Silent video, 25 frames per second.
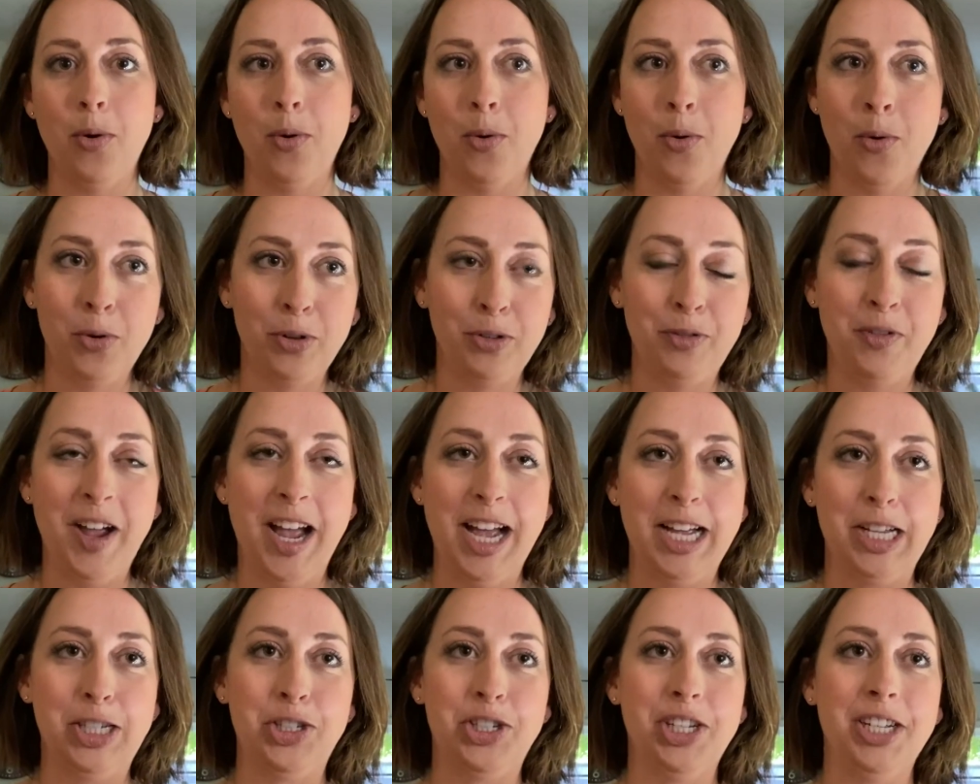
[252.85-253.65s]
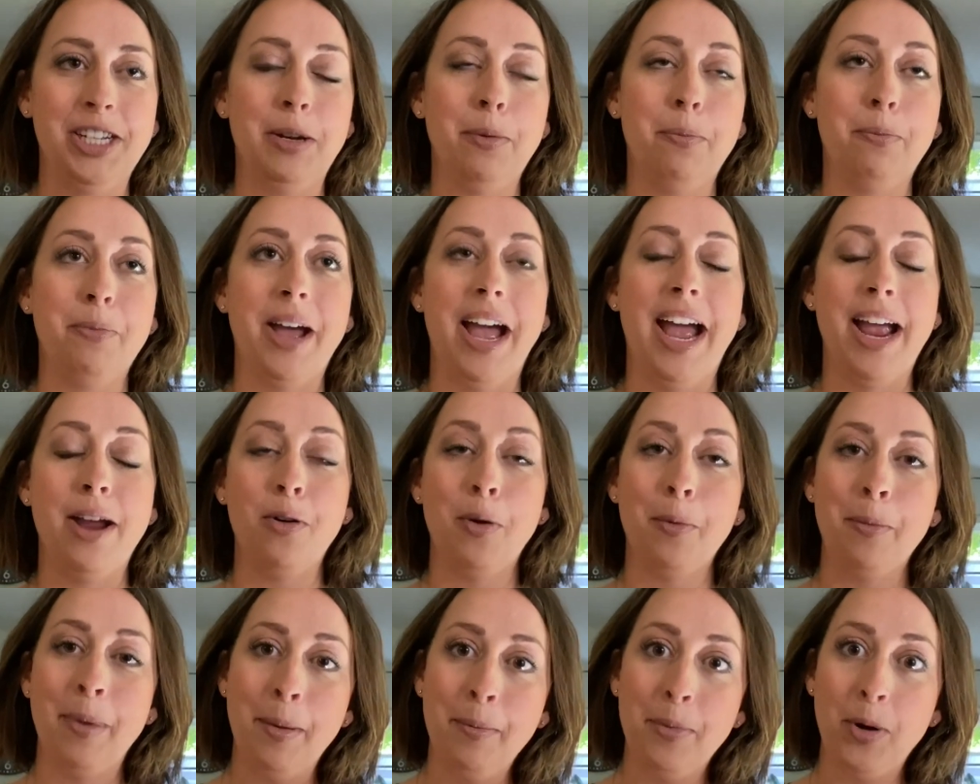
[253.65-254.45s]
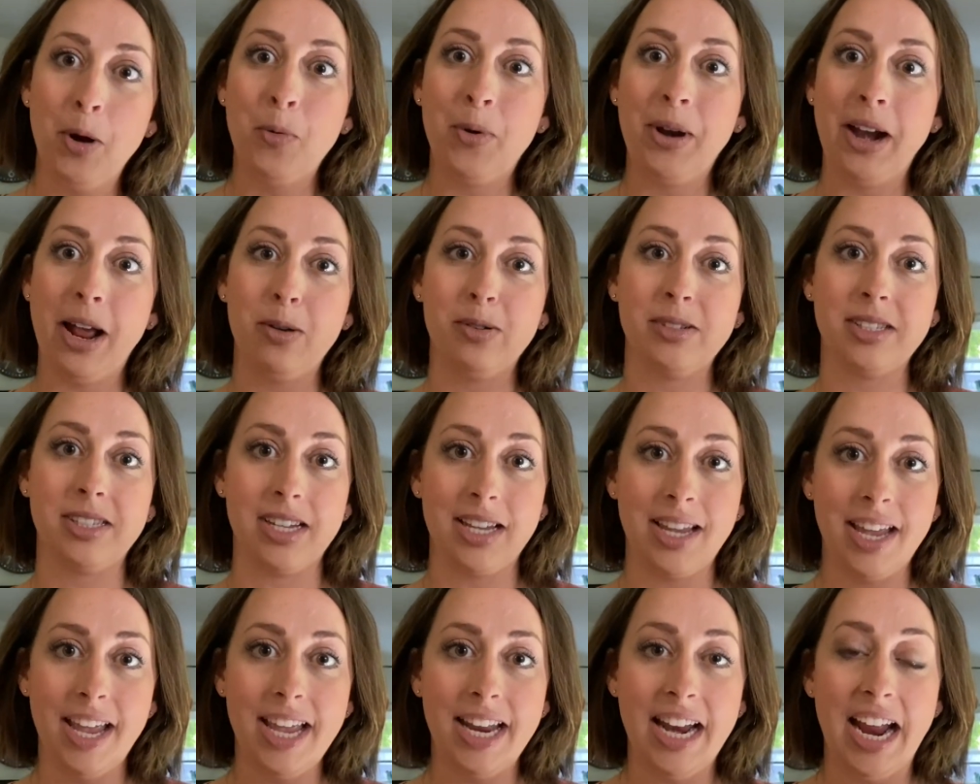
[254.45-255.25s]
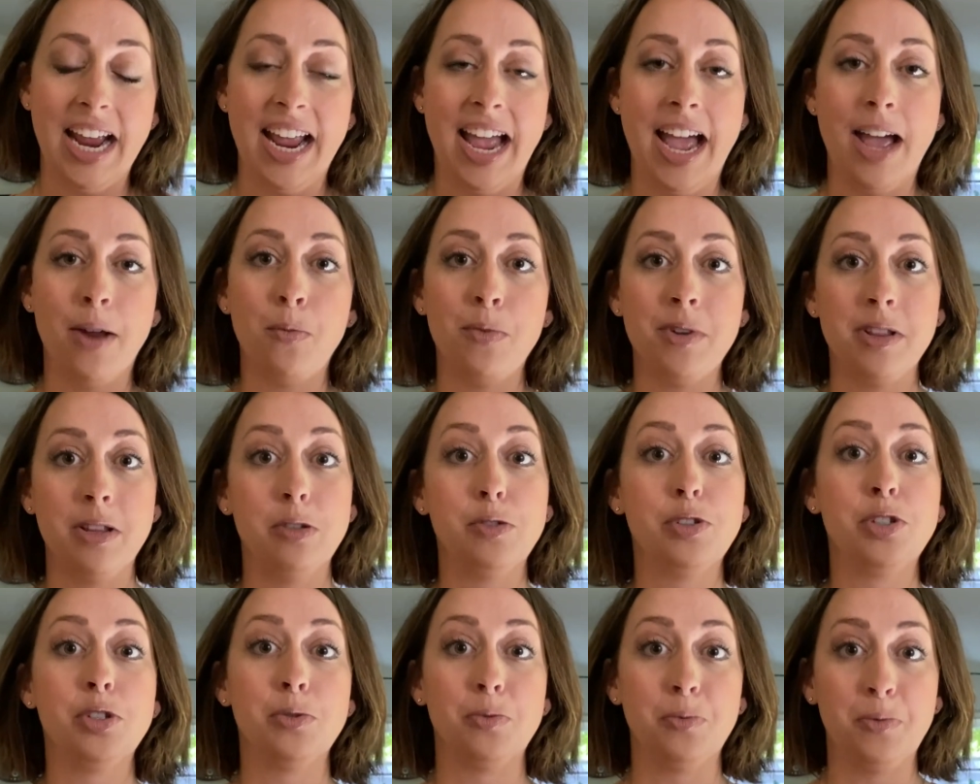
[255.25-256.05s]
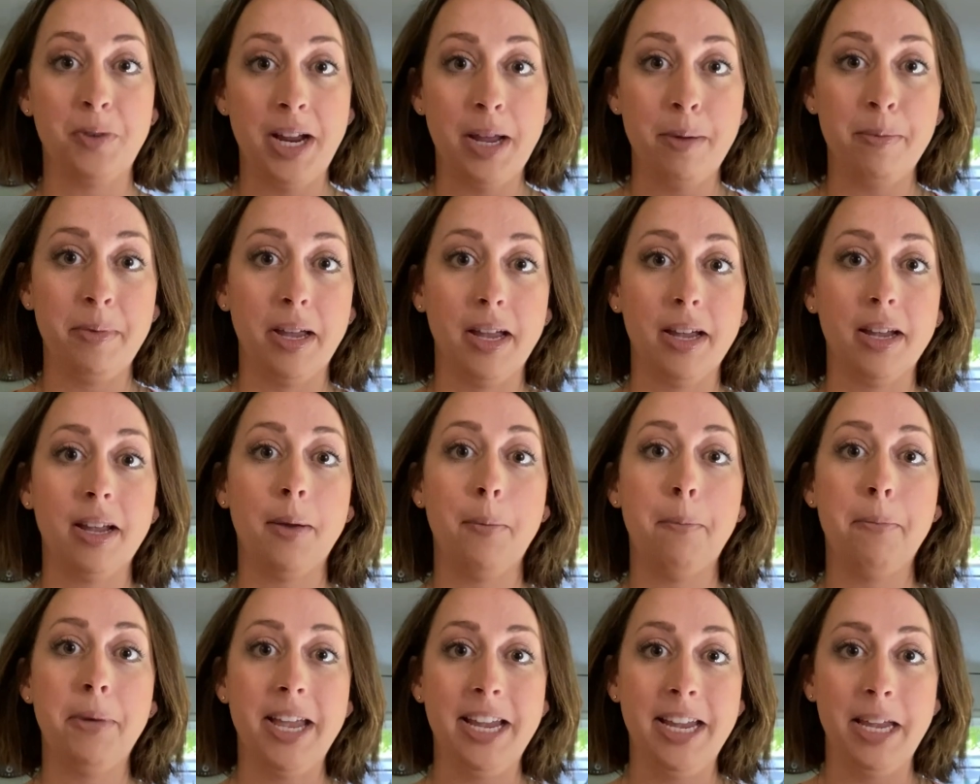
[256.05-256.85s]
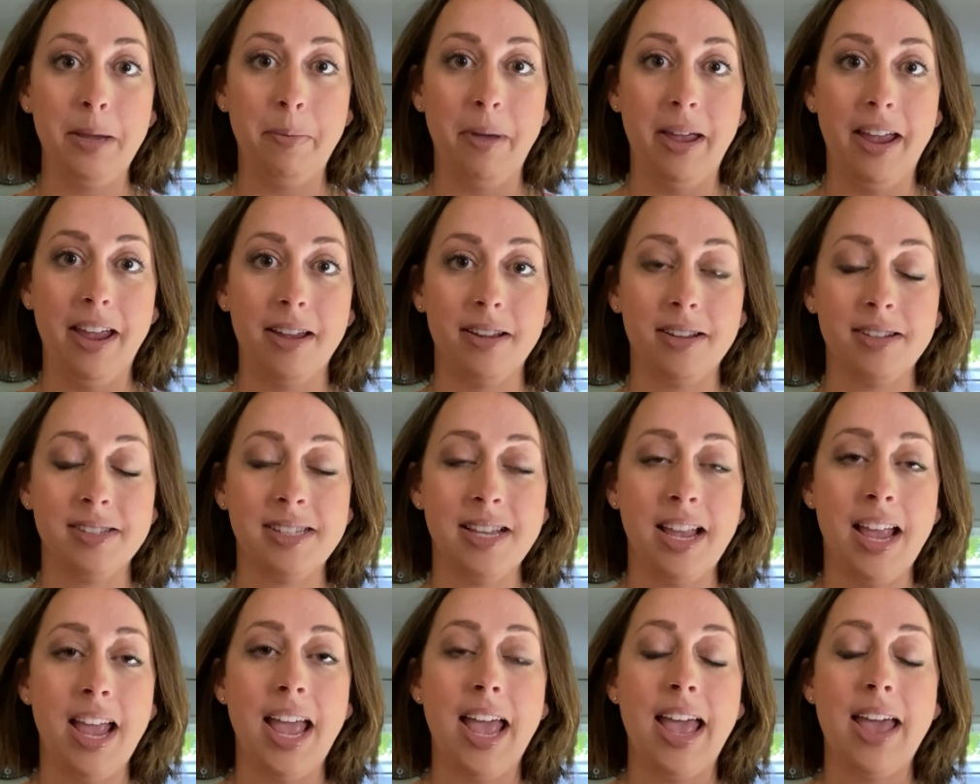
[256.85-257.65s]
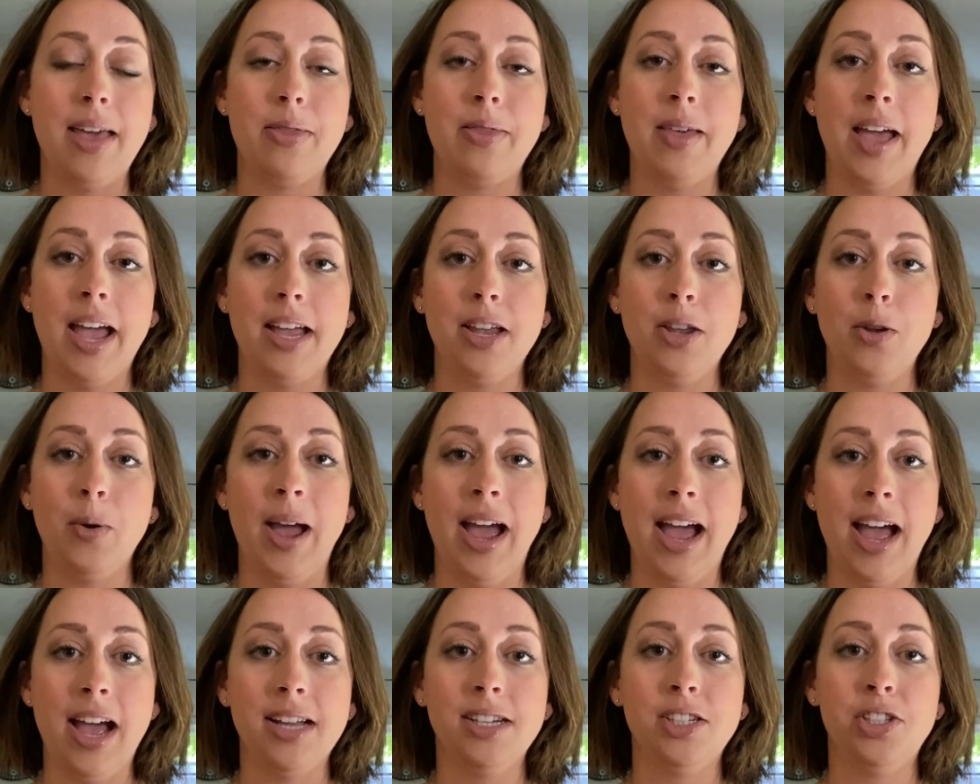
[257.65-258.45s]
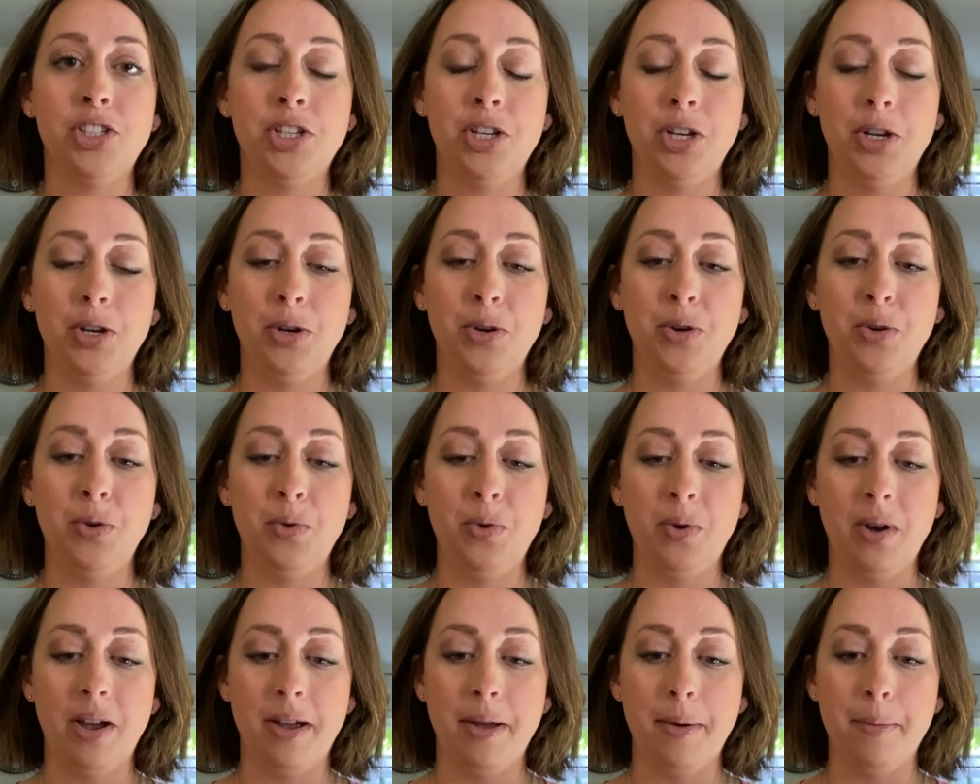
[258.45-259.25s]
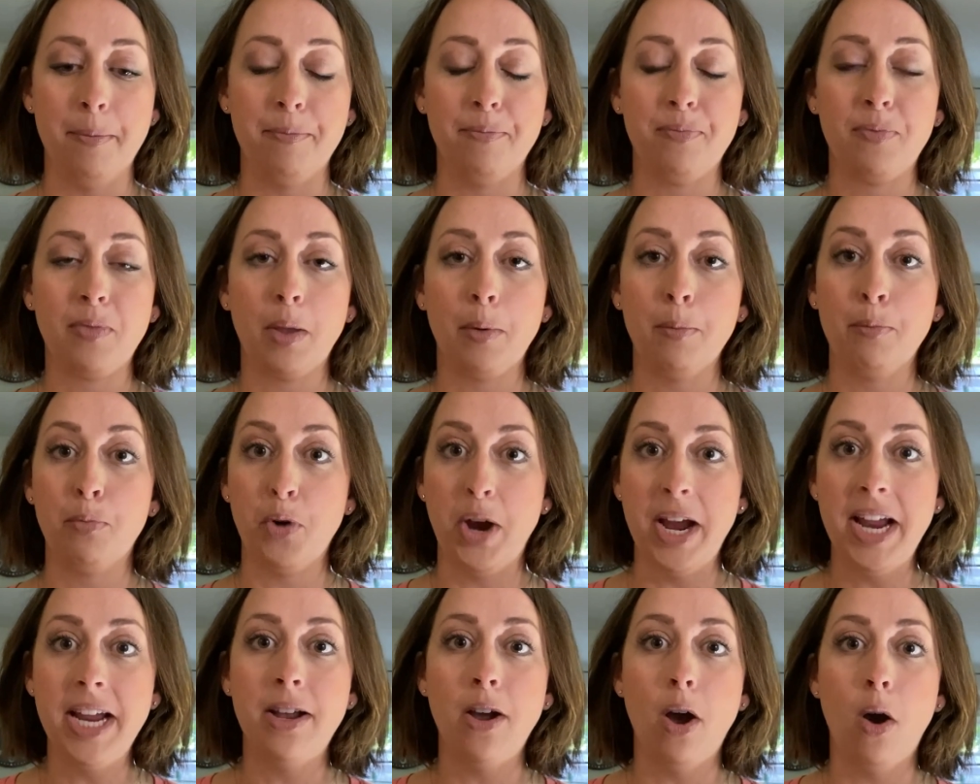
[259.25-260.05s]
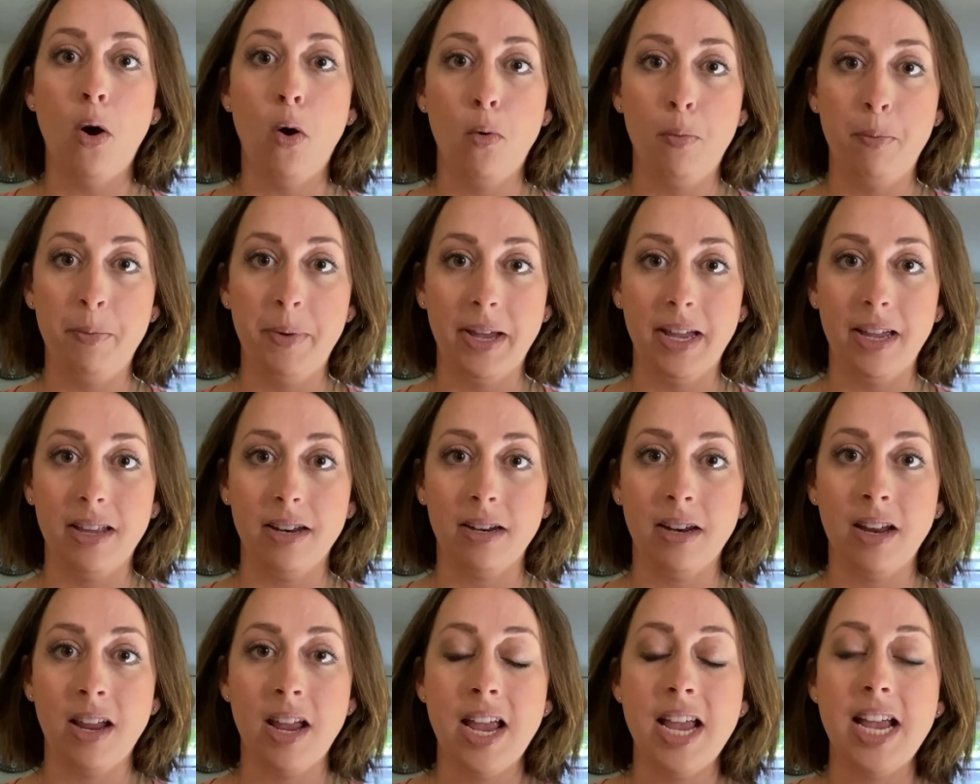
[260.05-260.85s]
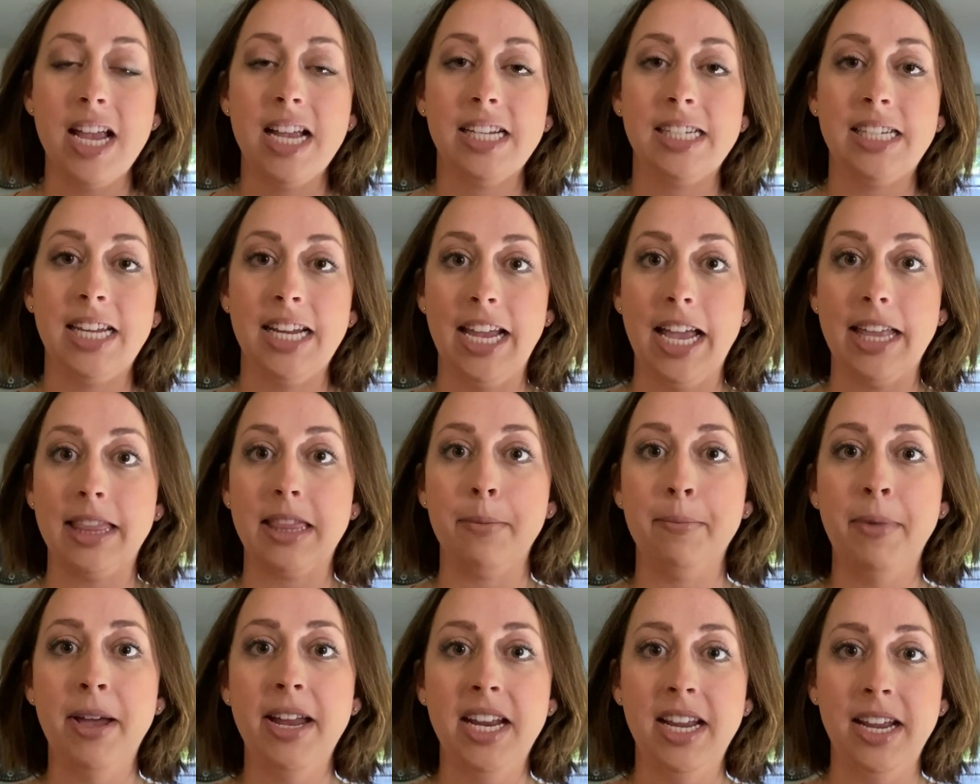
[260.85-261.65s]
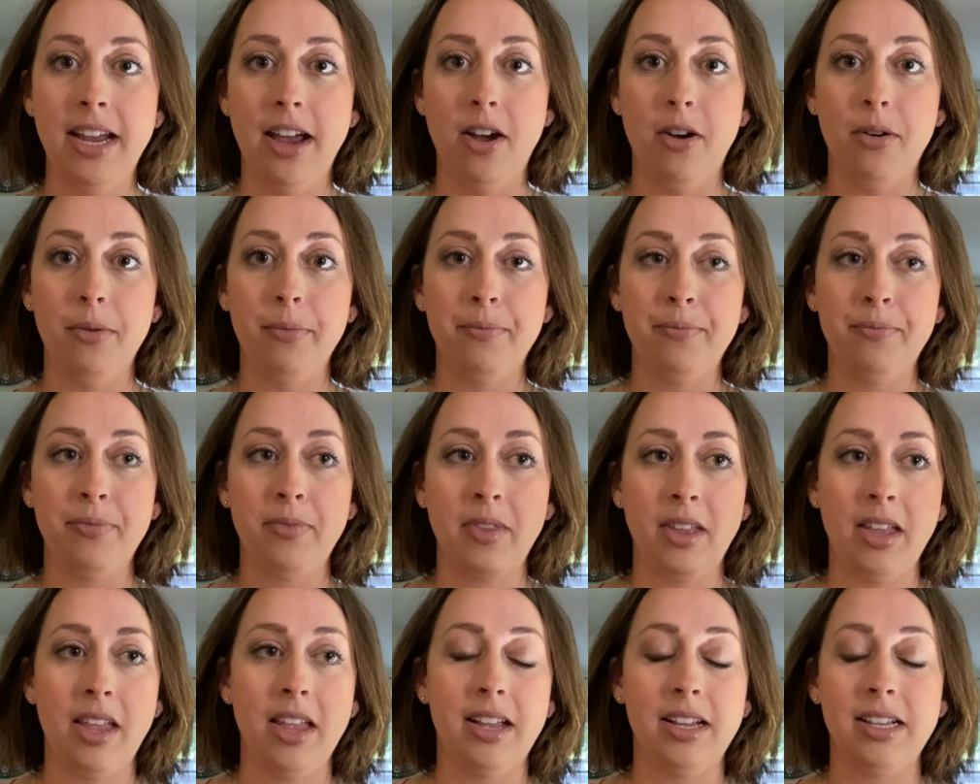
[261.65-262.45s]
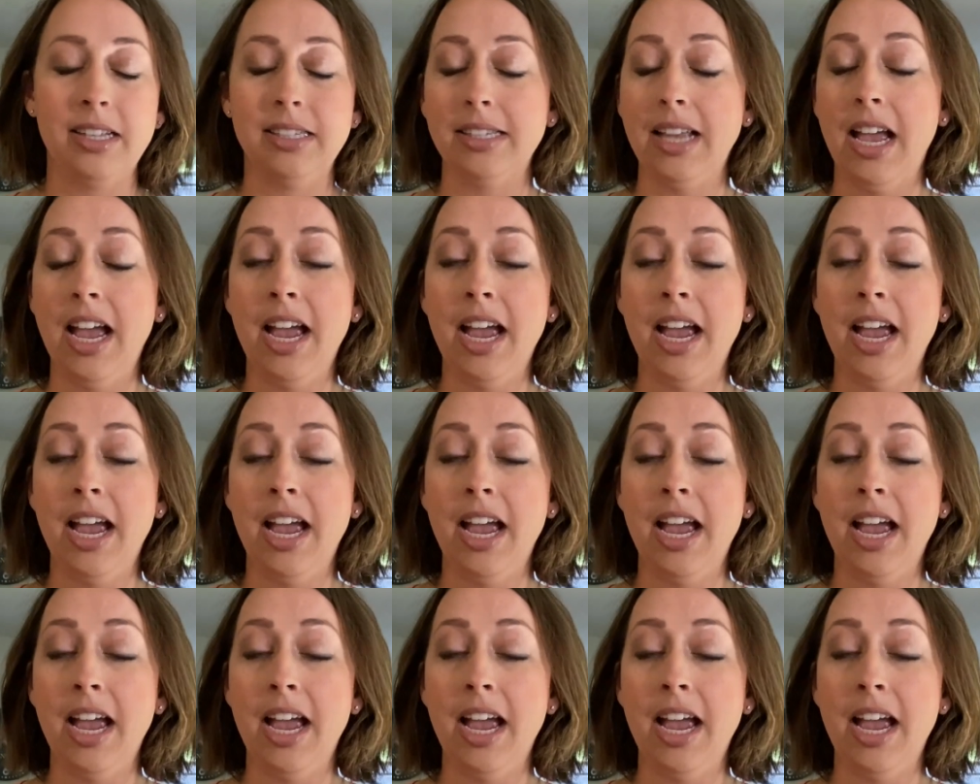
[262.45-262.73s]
old-fashioned, but I remember when I was a kid, I had one of those ceramic piggy banks that you had to break open to get the money out. Because